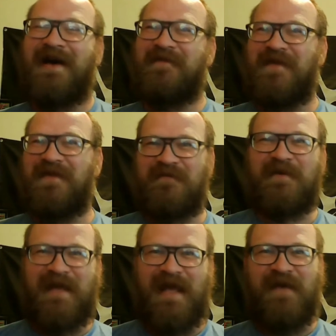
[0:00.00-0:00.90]
I felt
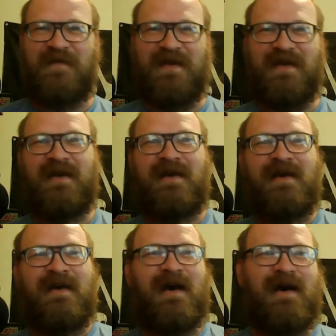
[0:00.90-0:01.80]
really heavy.
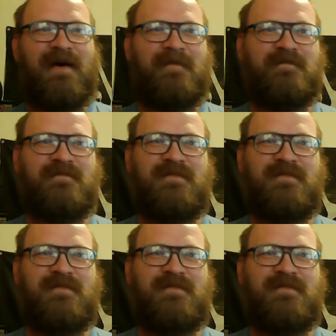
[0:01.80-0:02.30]
Um,